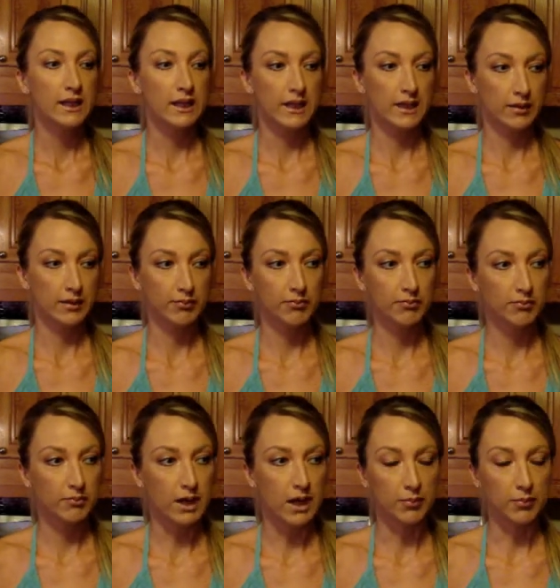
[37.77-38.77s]
and
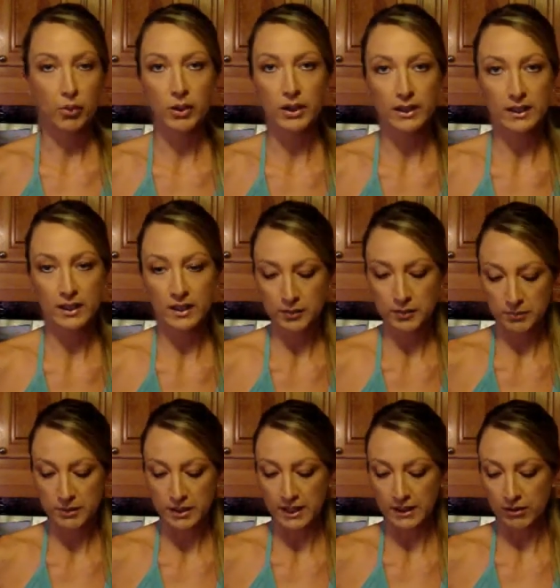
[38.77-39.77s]
uh, boil
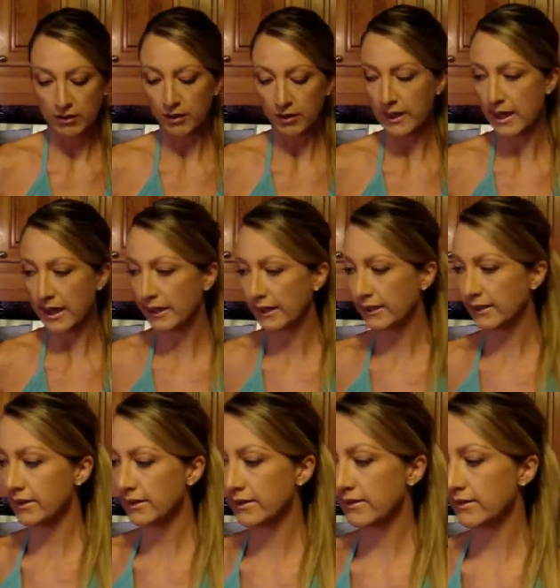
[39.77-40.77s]
them and all that.